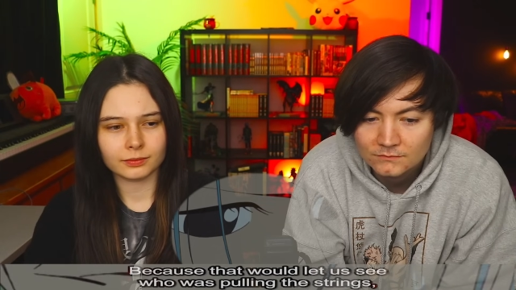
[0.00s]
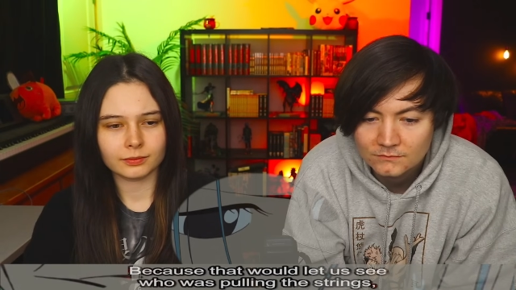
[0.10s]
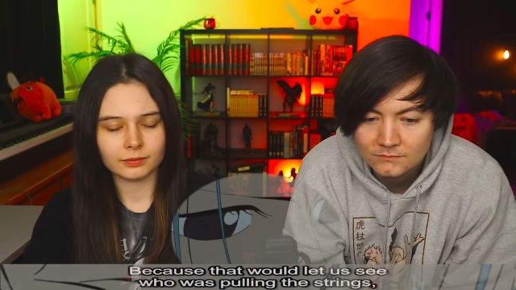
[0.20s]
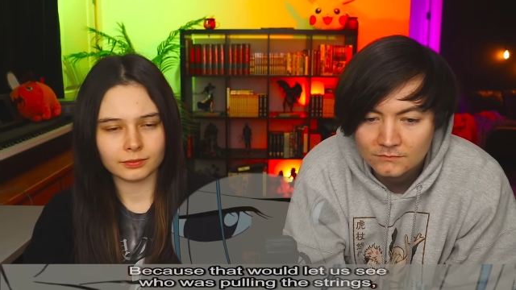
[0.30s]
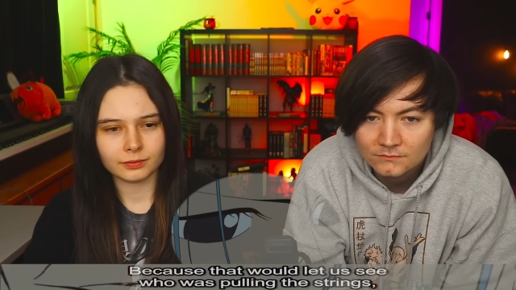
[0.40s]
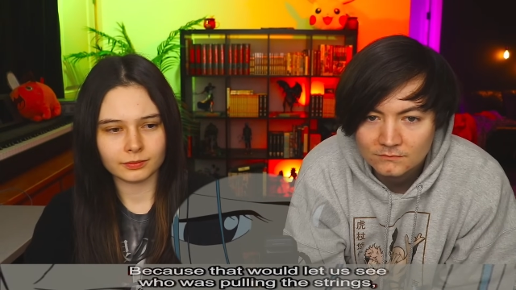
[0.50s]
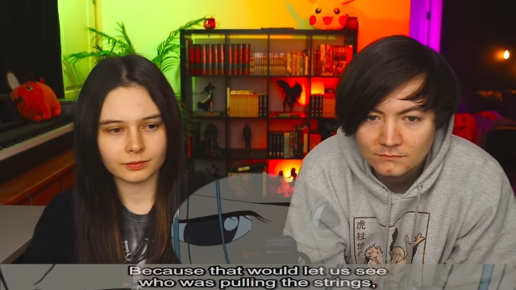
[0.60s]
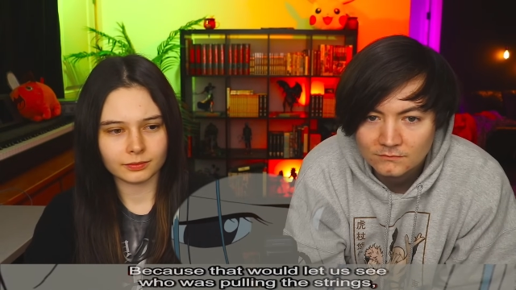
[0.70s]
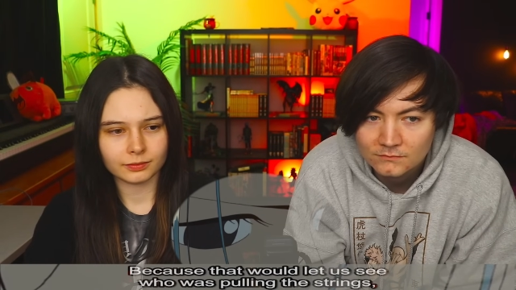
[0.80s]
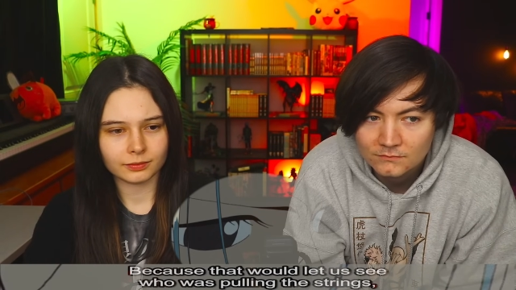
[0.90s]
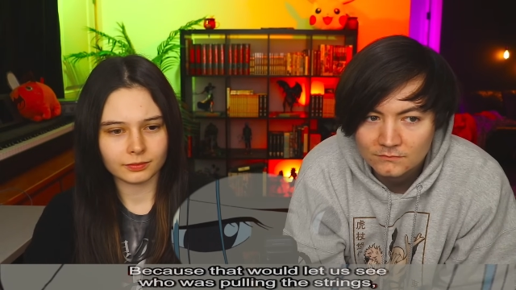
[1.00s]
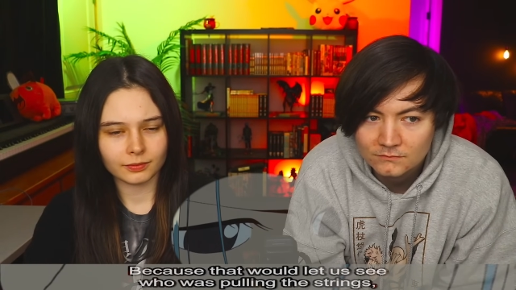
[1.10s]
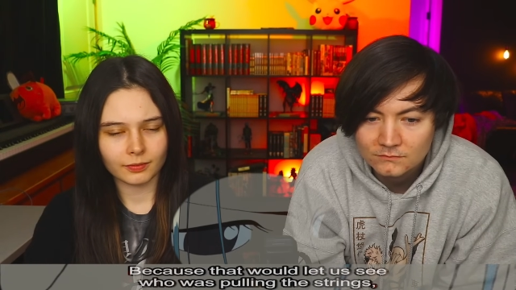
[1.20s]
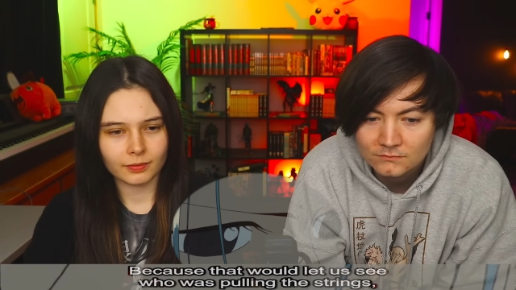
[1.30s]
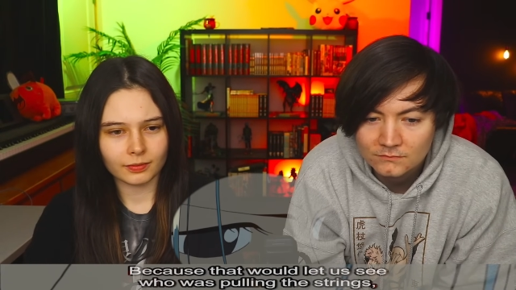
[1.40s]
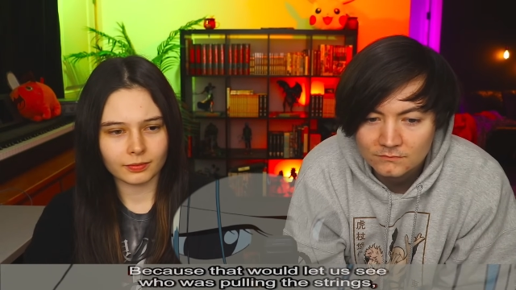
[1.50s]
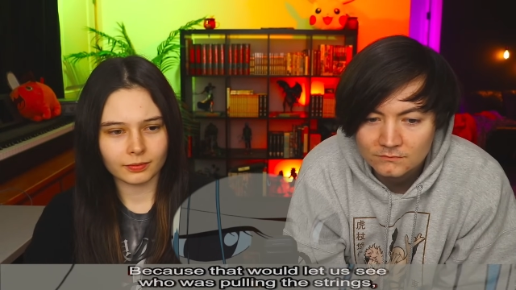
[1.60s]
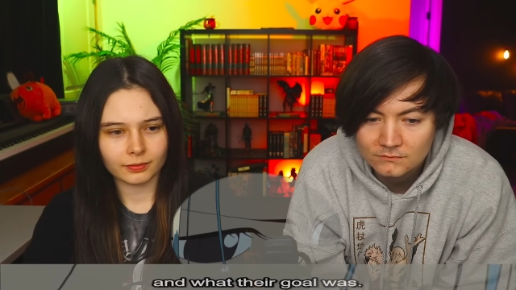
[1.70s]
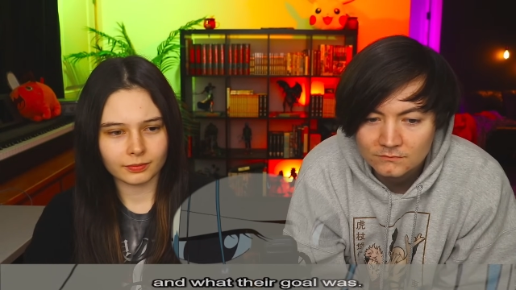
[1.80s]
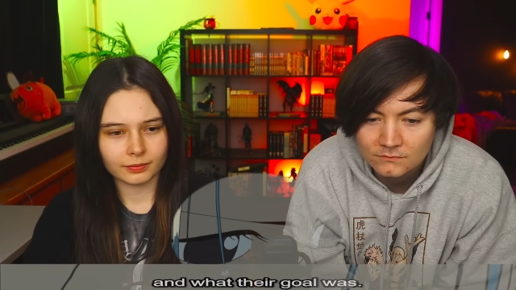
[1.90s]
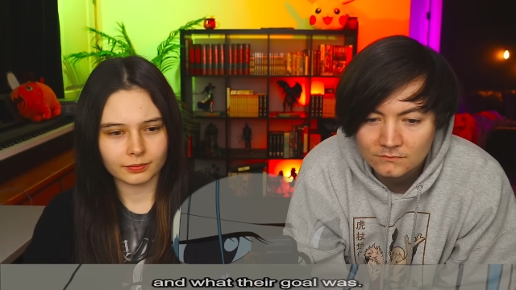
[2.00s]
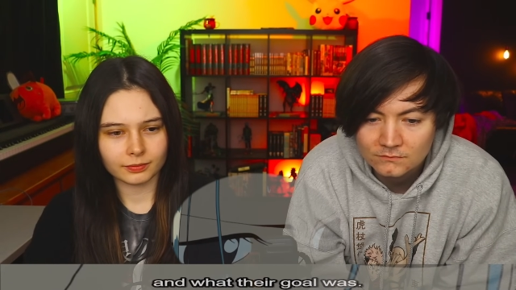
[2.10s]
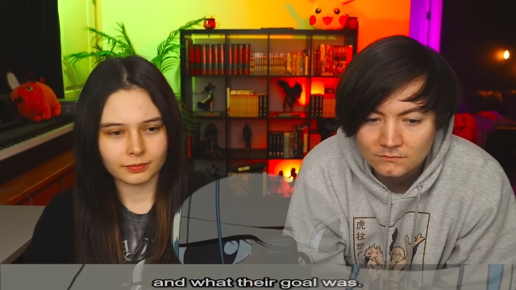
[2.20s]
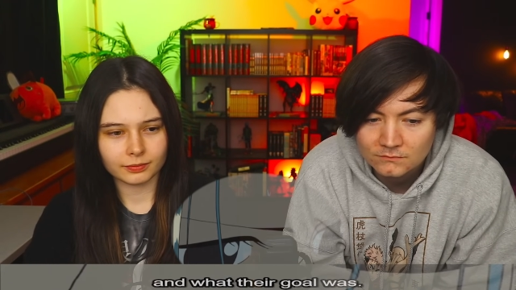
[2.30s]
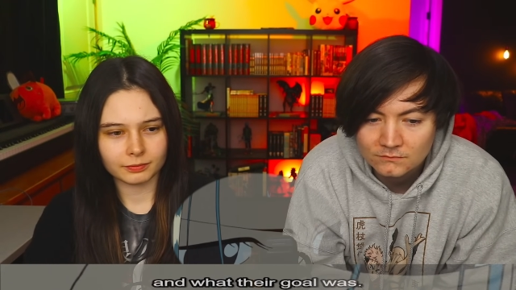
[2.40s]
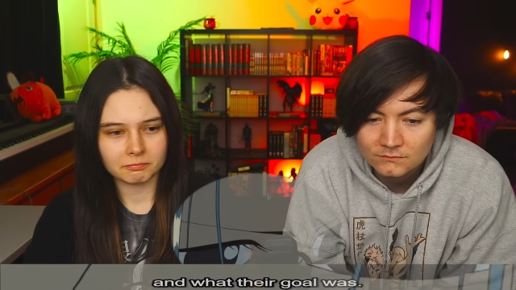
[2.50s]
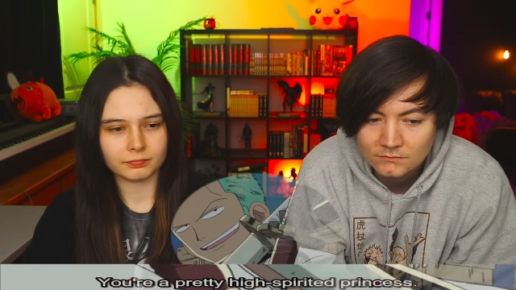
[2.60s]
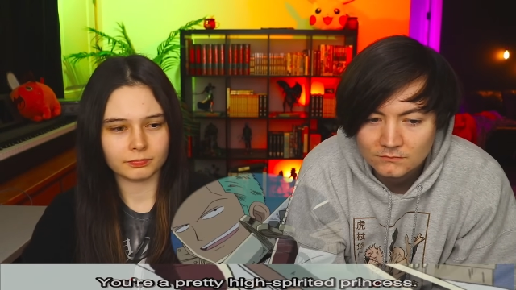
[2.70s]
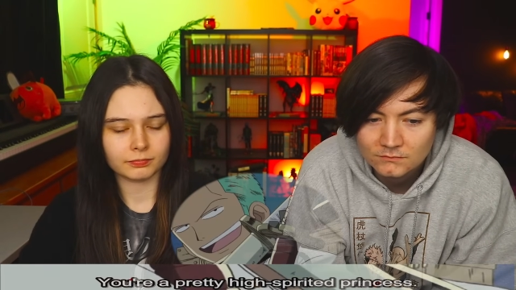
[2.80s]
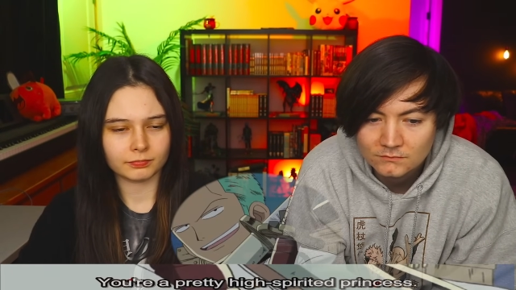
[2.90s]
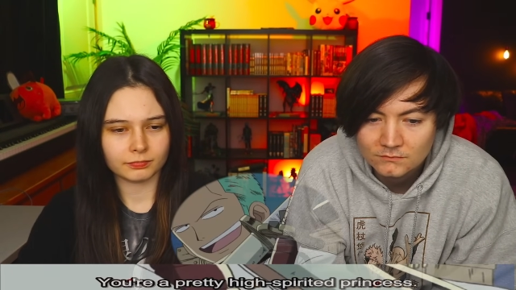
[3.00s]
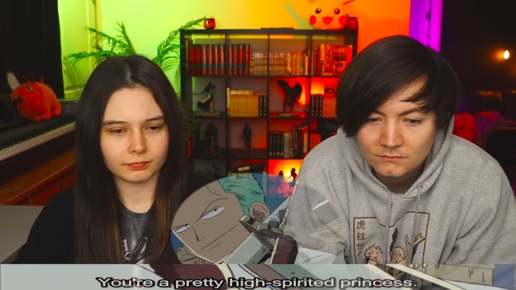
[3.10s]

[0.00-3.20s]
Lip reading: (silence)